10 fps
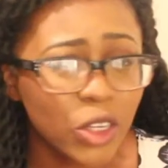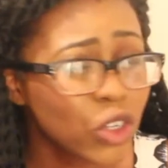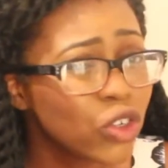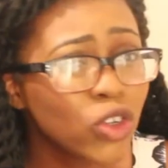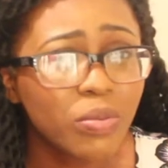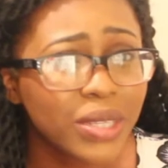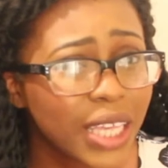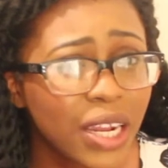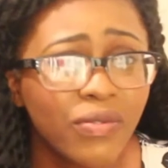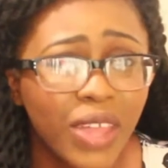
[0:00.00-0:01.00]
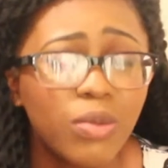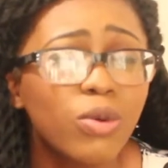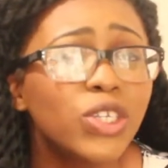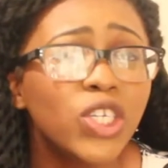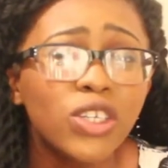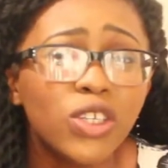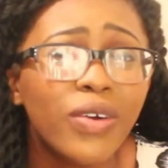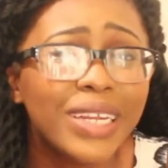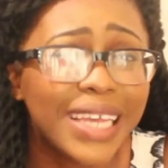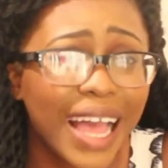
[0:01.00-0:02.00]
You should not be scared of death, because Jesus
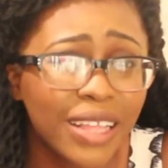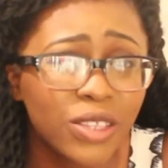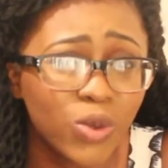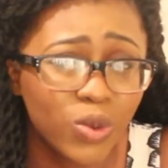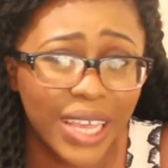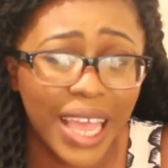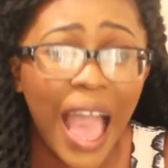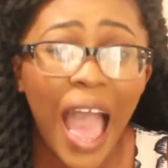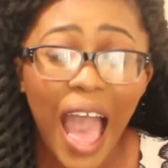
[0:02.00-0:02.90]
already cancelled it.